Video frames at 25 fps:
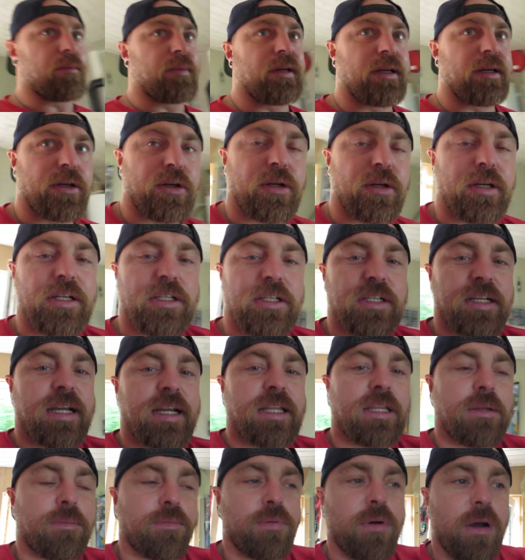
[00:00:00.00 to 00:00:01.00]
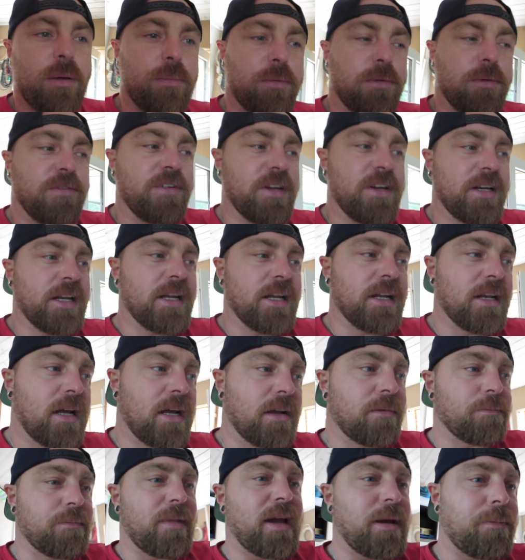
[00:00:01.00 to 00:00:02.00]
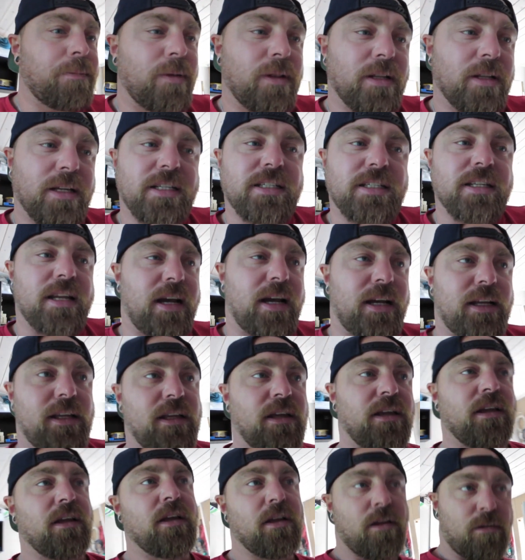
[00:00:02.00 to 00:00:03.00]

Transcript: mean, you need to get the proper veneer. Like, maple is like